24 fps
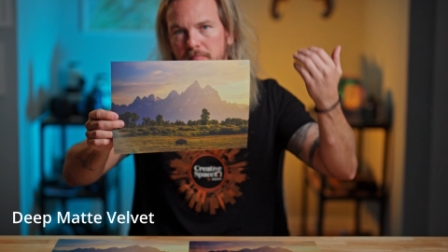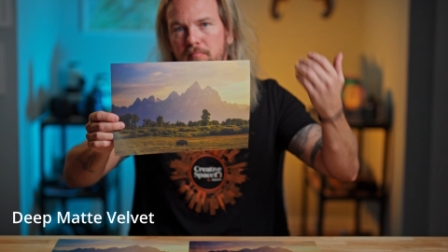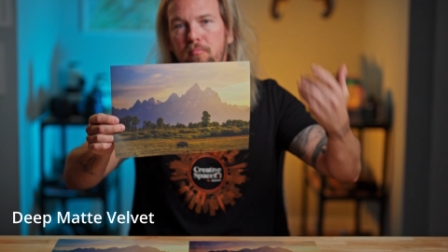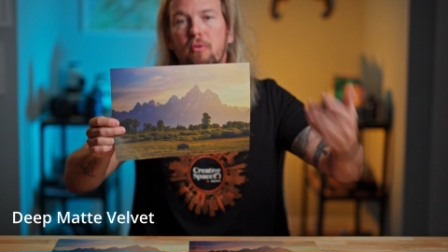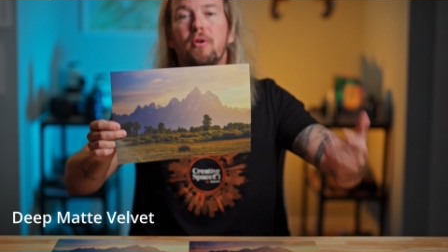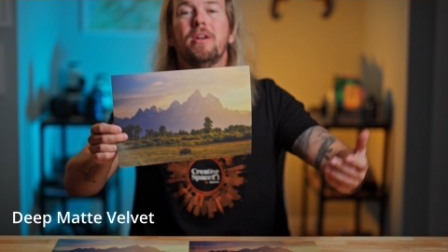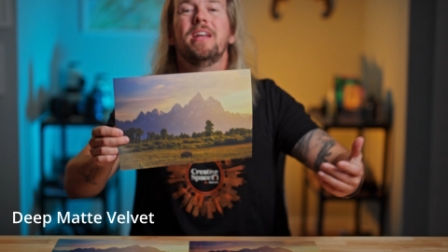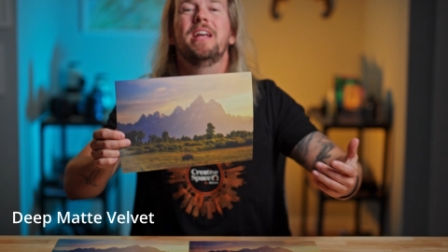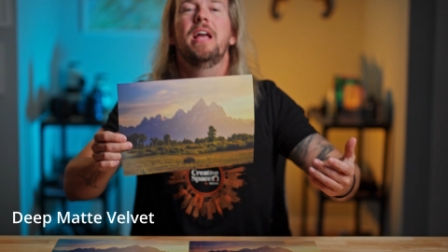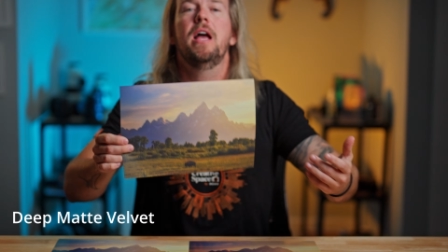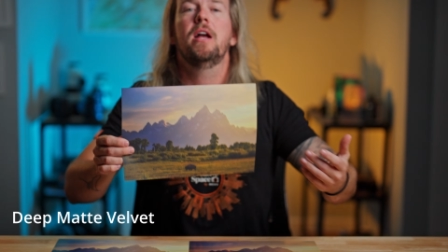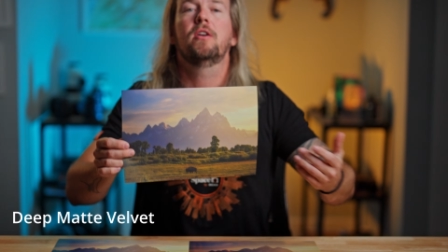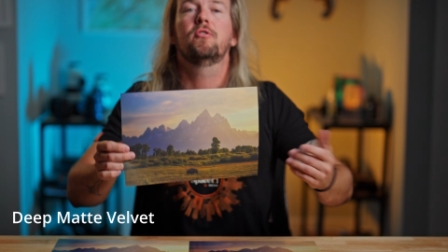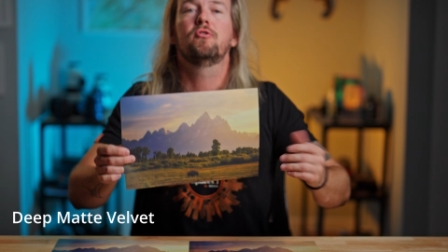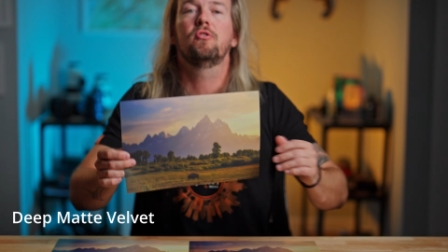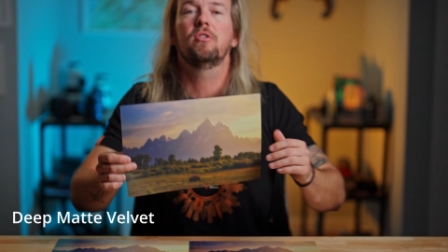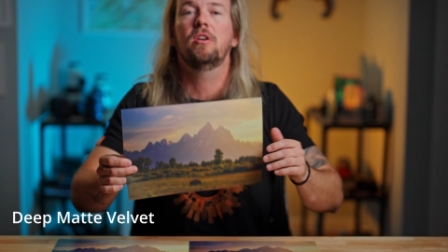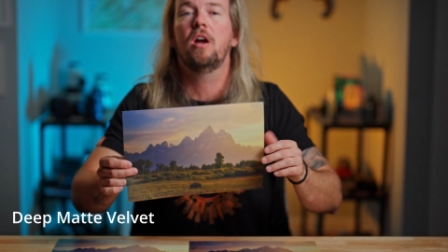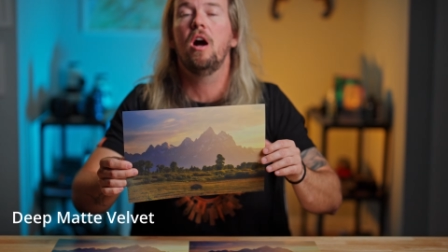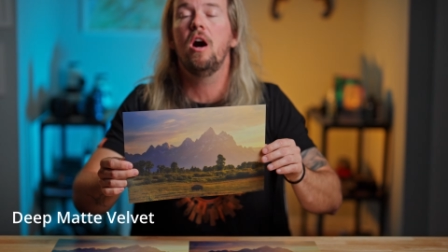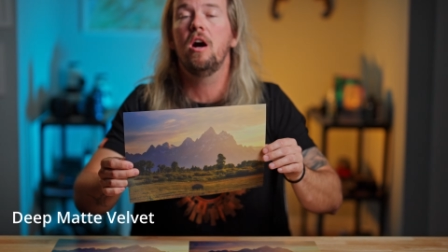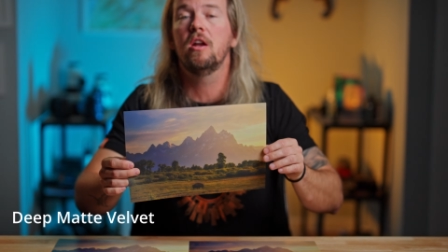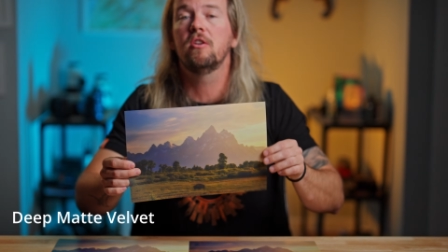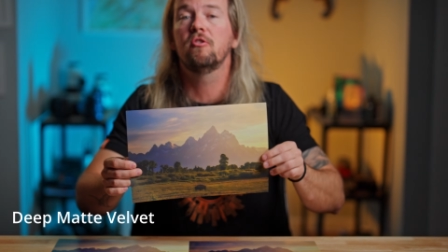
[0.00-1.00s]
putting extra
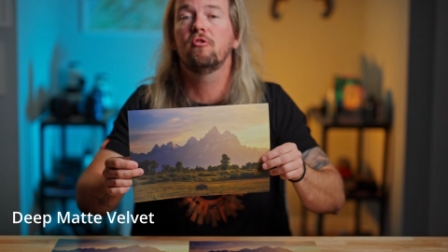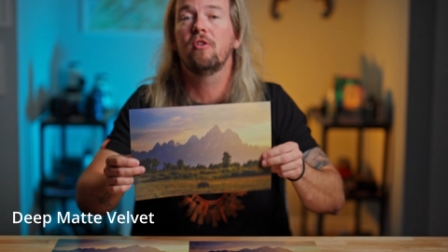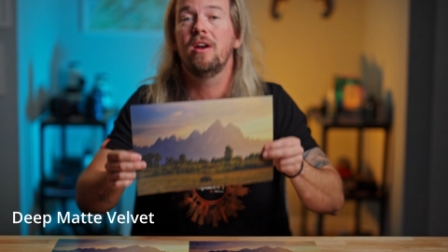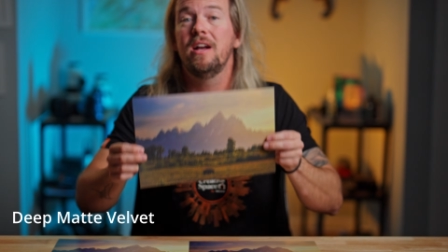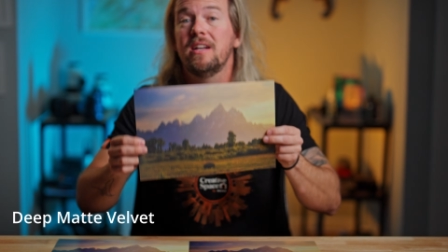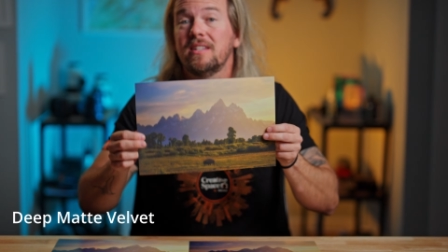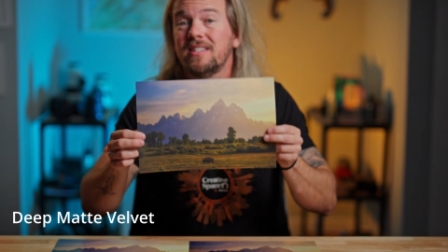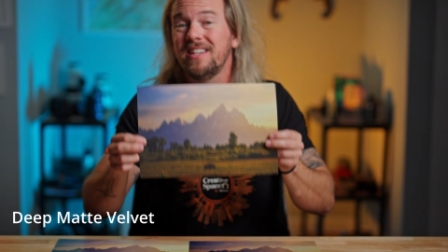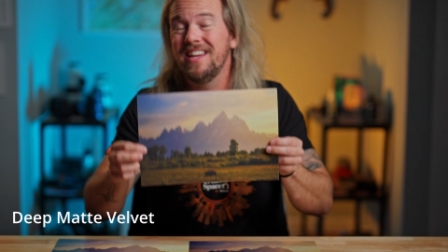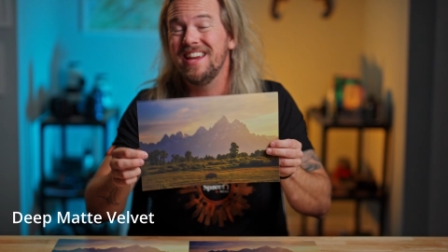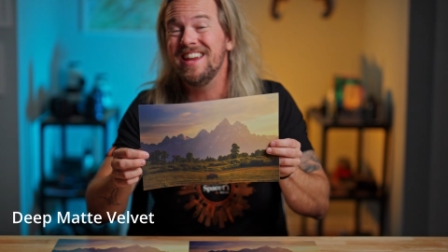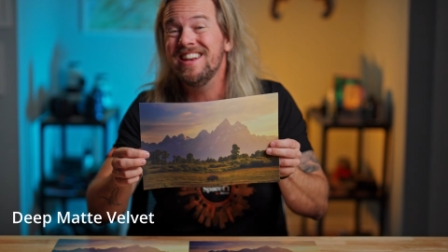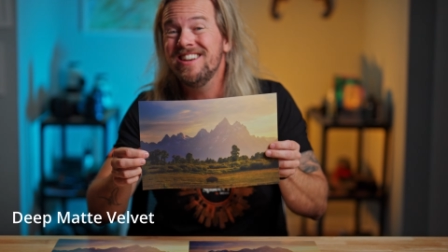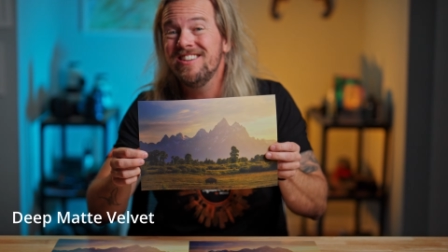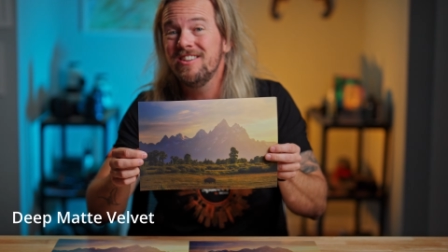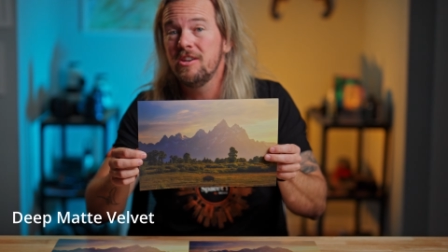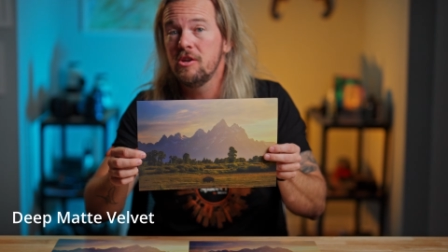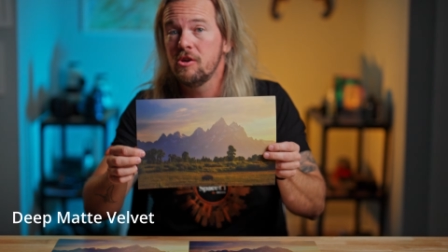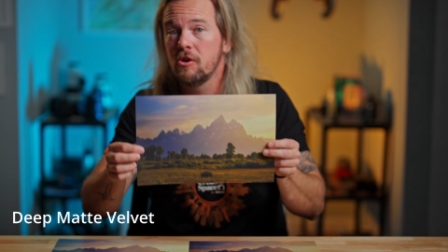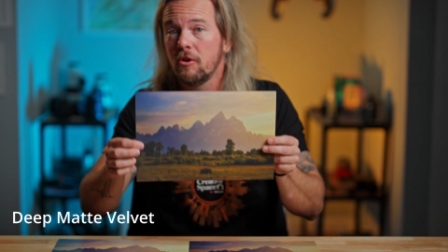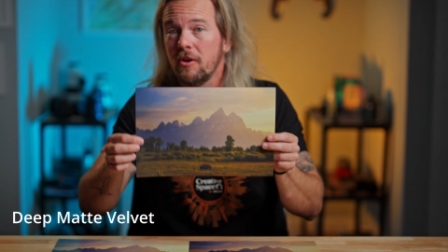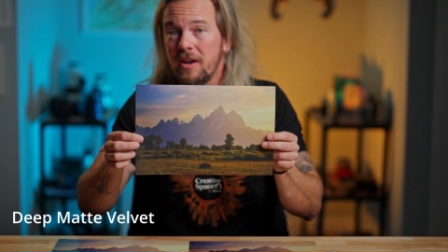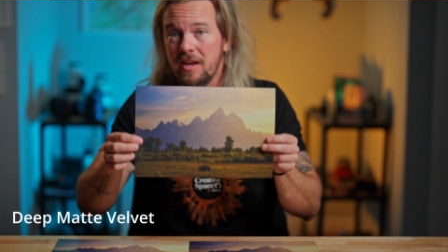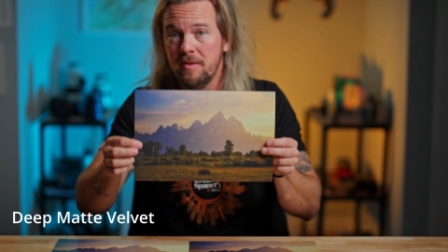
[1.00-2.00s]
contrast into
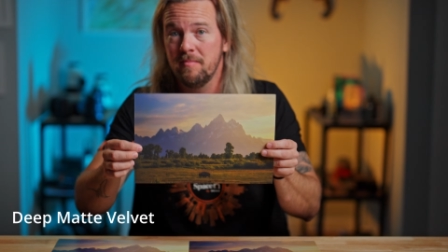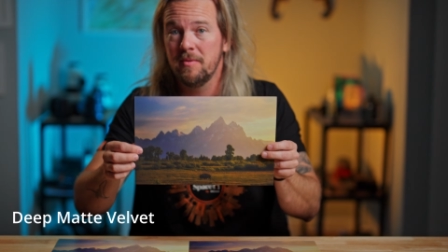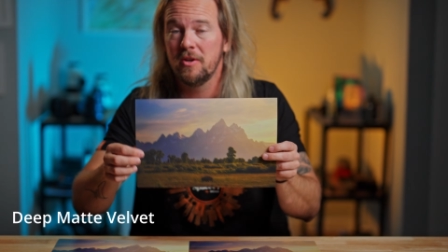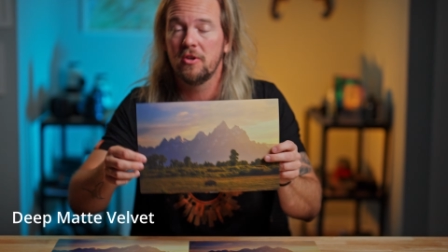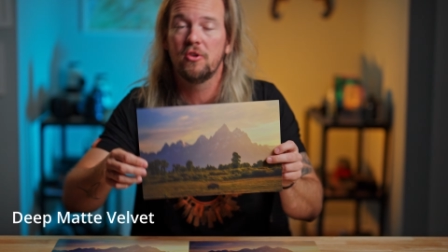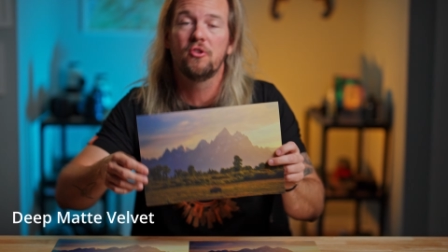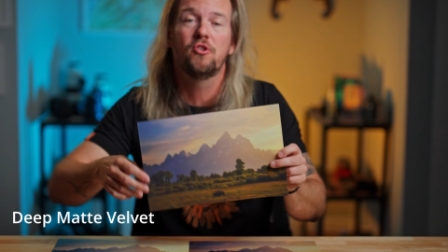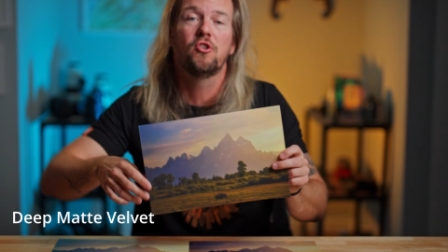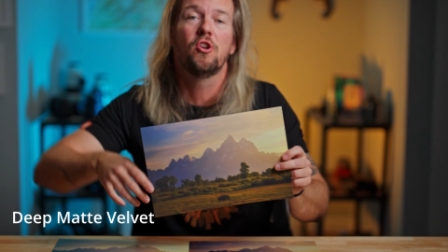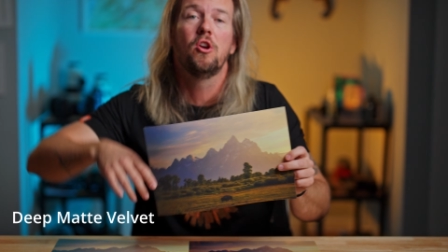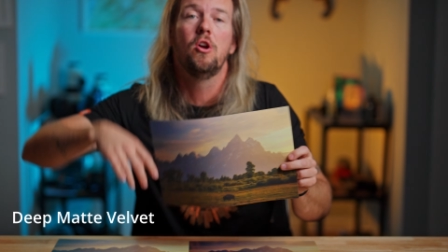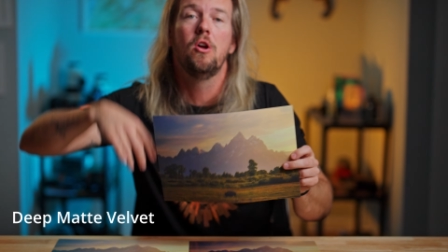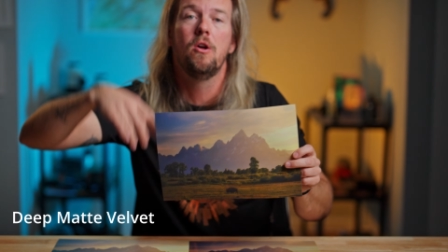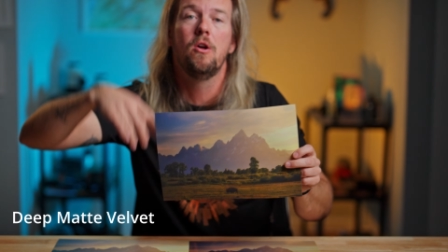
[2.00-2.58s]
your image